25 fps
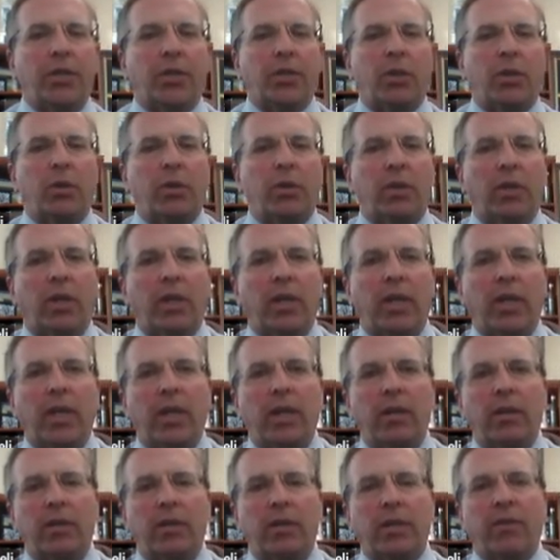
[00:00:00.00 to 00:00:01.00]

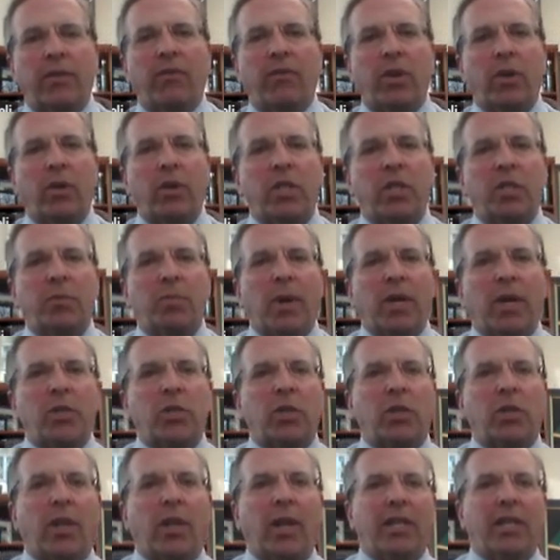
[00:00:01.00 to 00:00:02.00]
certainly some very
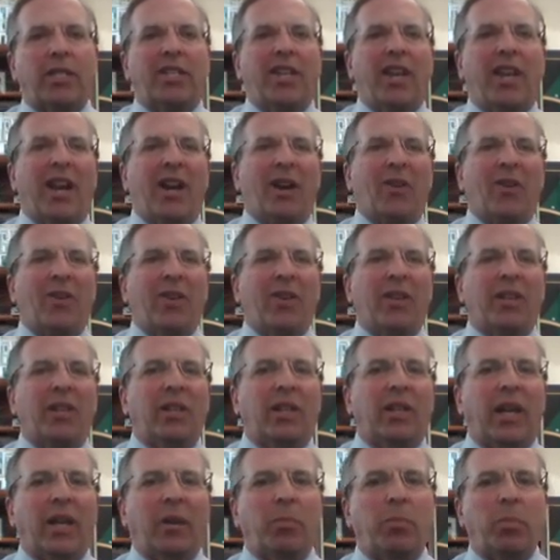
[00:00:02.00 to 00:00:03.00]
specialized
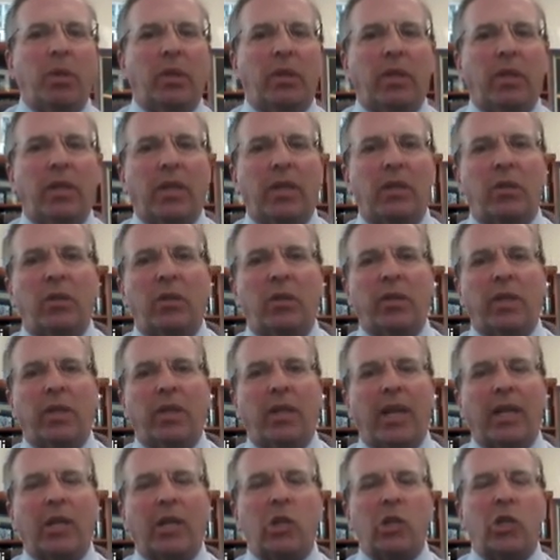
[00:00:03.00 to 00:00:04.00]
area like political and
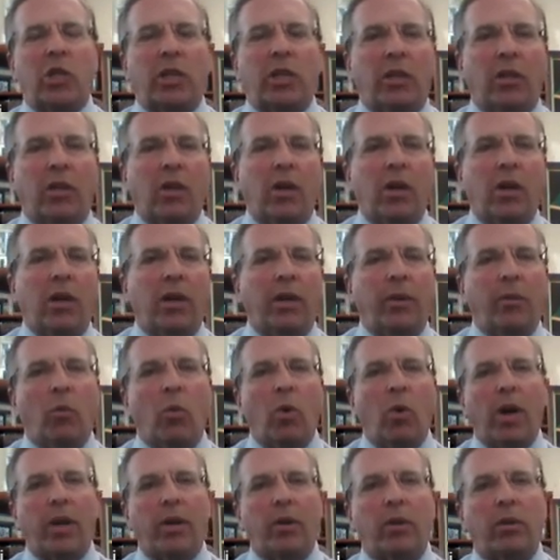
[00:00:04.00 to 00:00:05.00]
election law
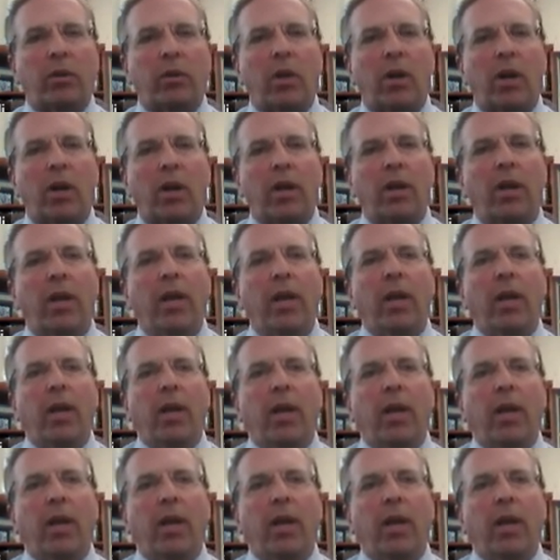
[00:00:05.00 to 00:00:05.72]
and water law.